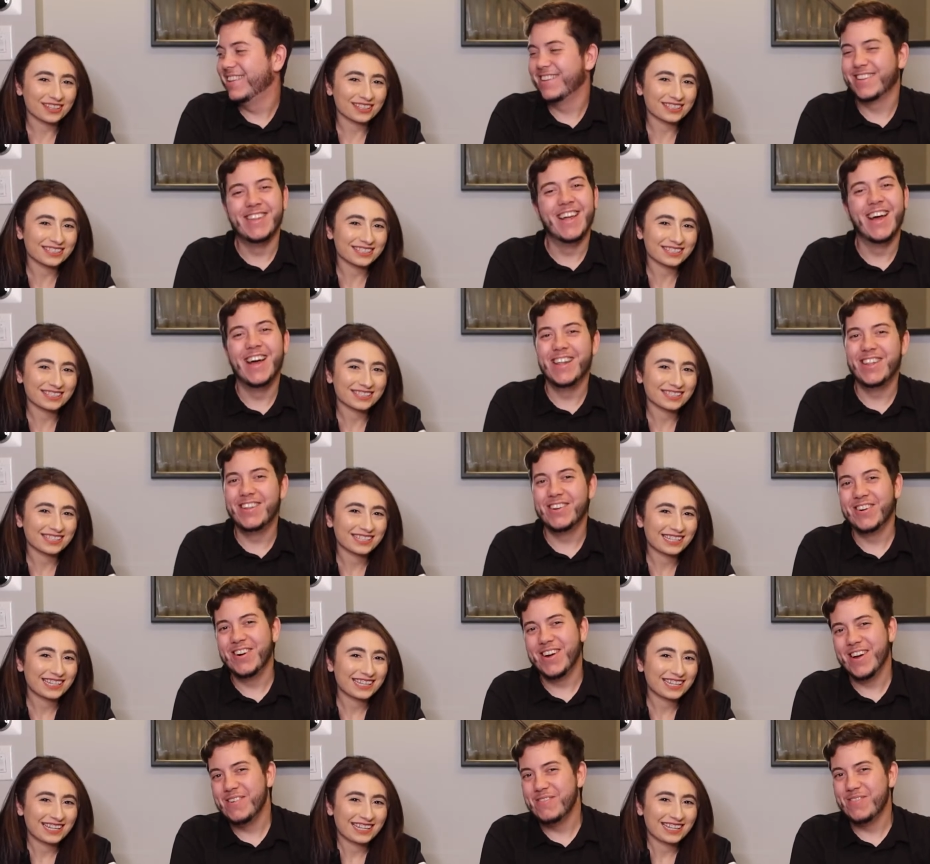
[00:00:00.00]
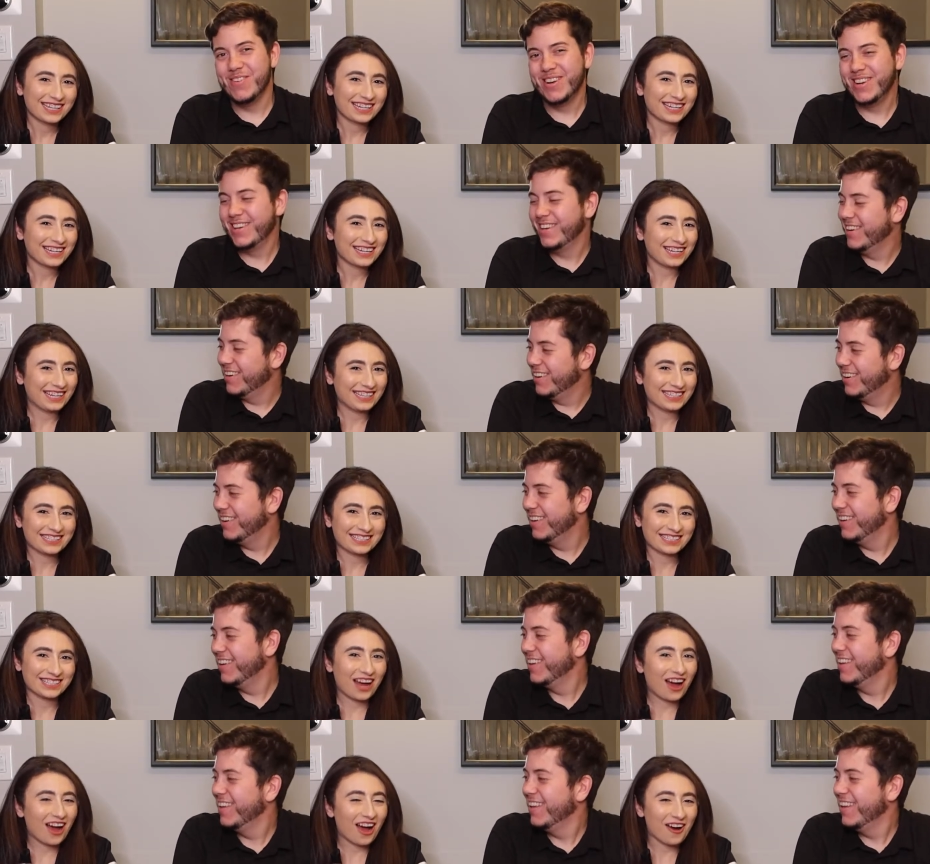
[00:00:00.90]
Speaker 1: this. not the right video.
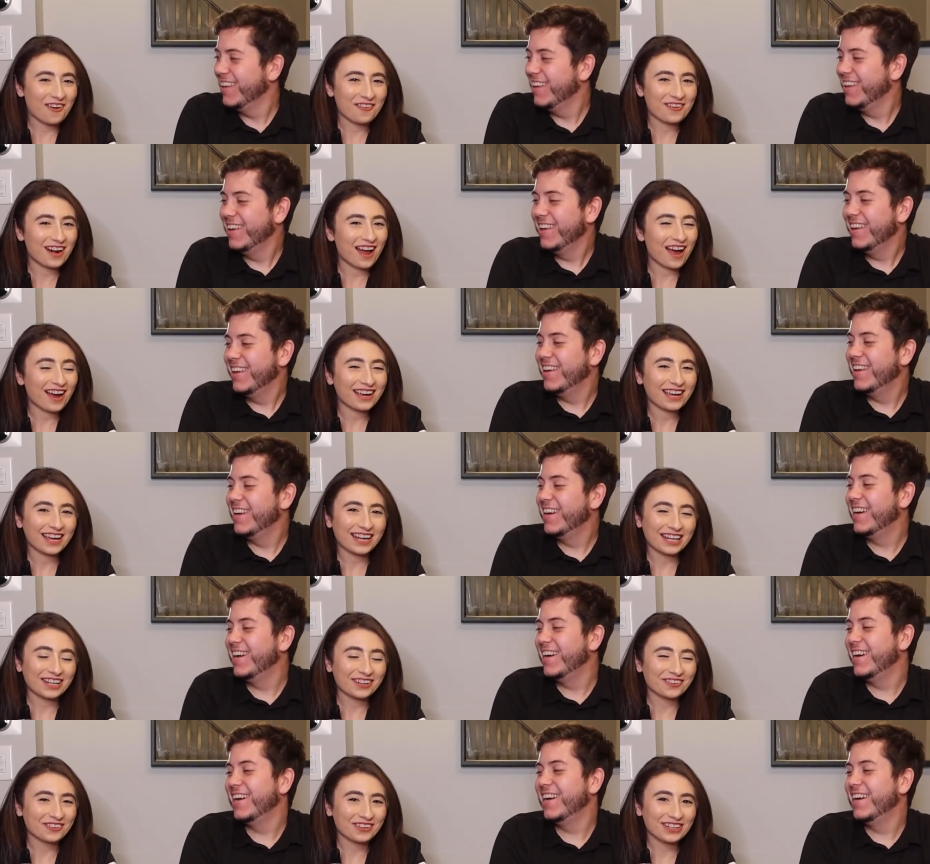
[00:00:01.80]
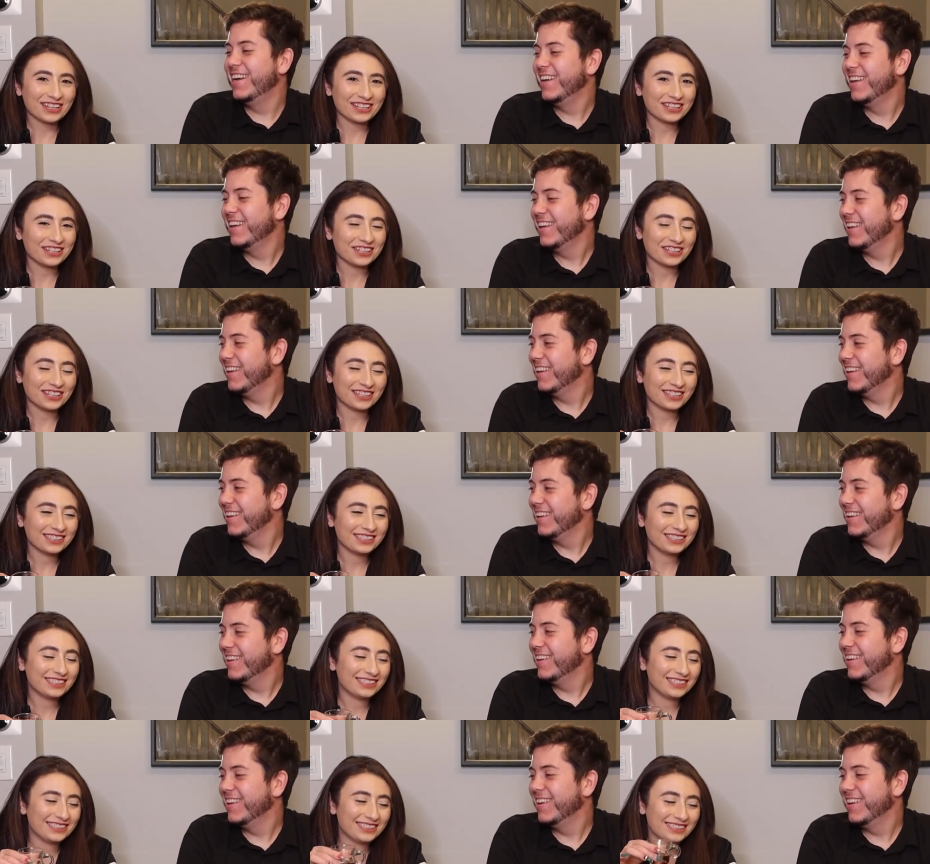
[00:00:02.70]
It's not. We're not getting real
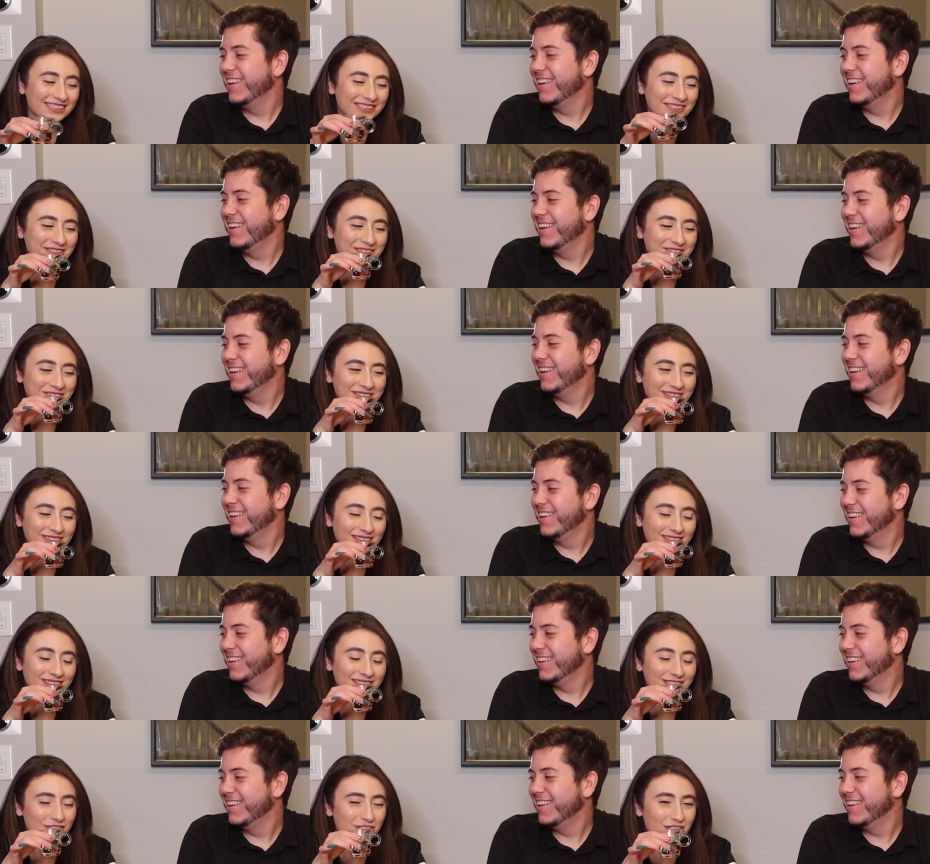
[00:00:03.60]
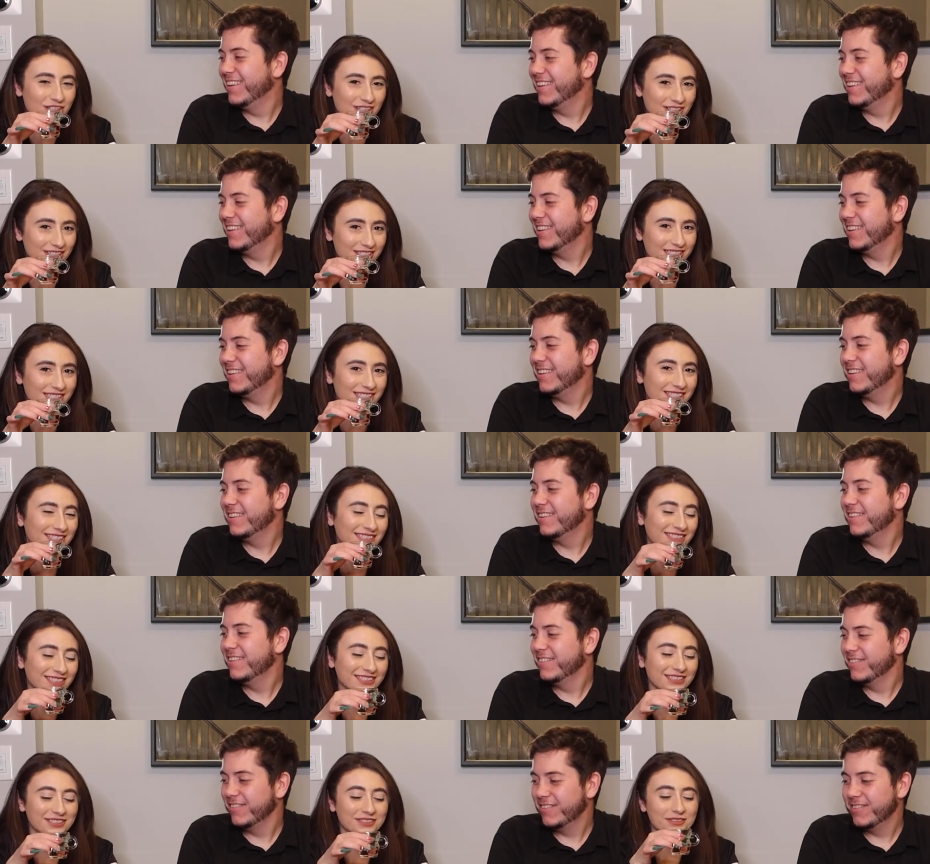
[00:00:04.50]
here. Cheers.
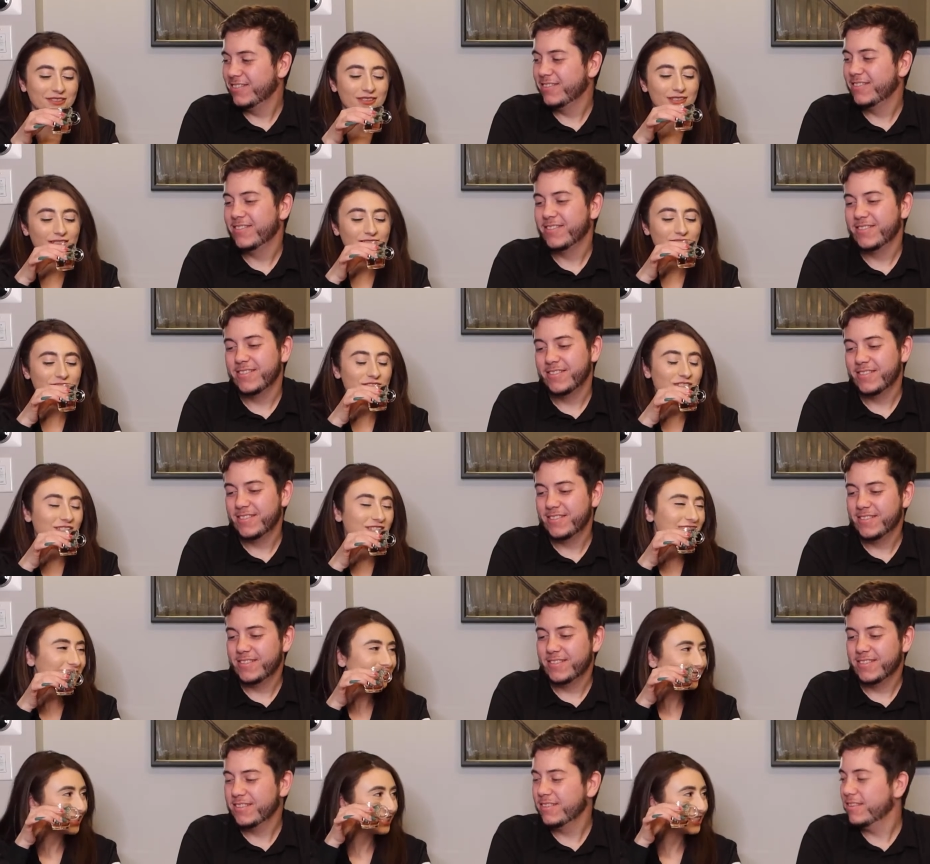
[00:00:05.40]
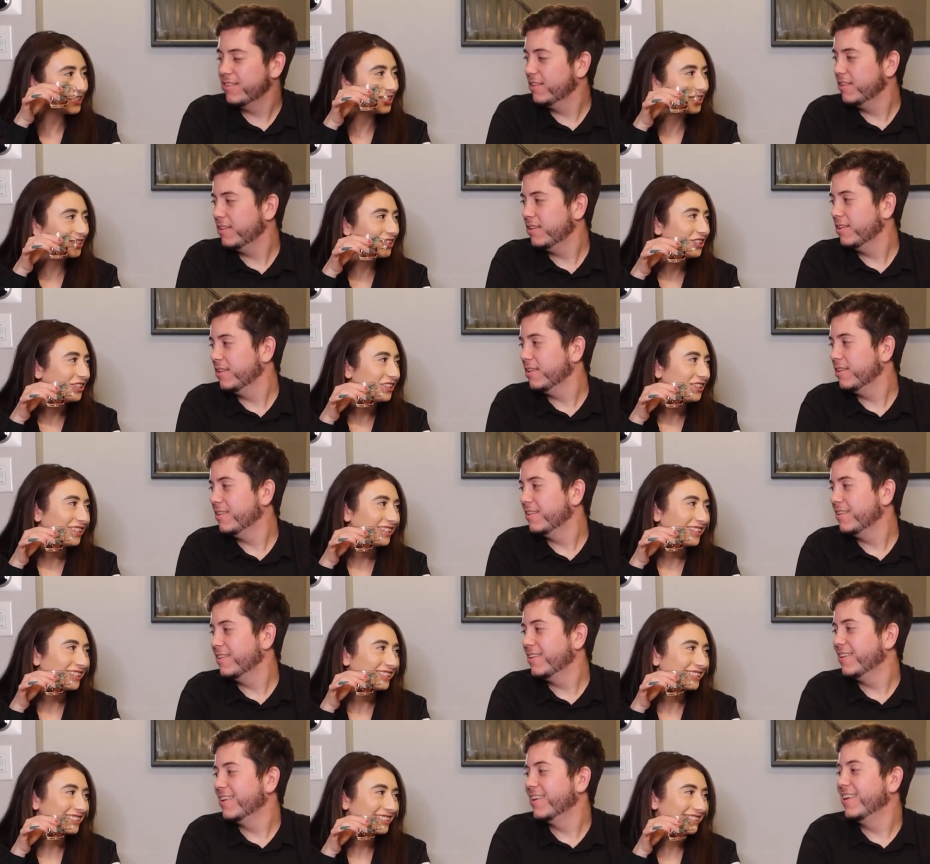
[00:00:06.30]
Cheers to
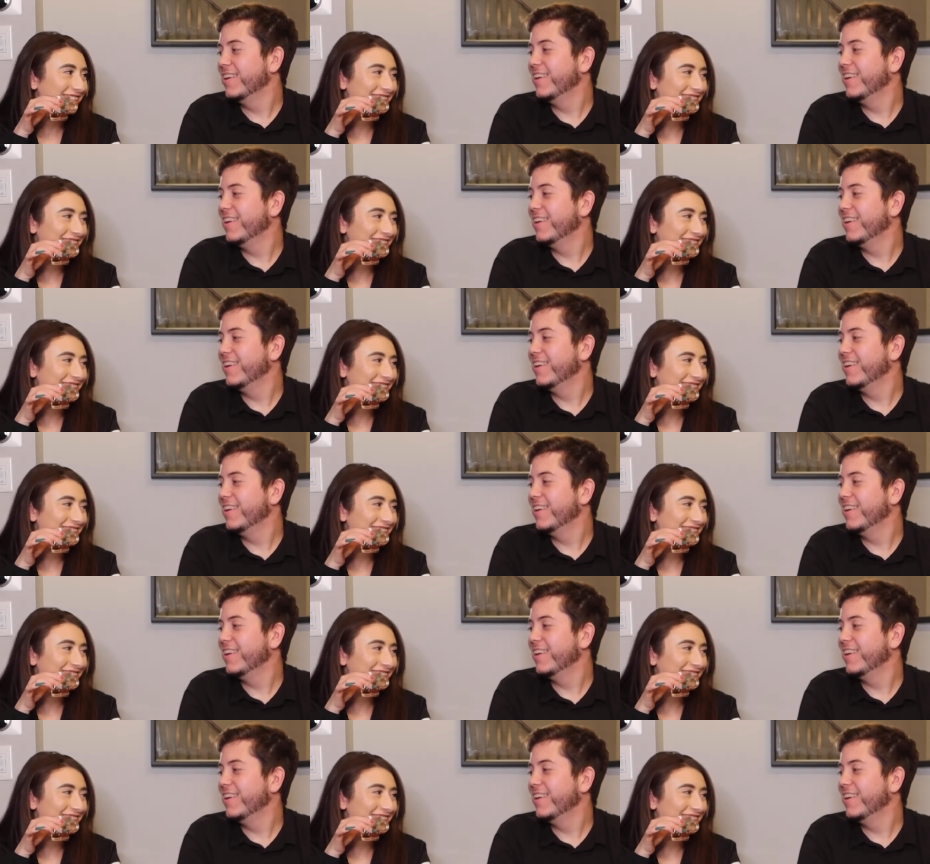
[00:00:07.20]
insecurities.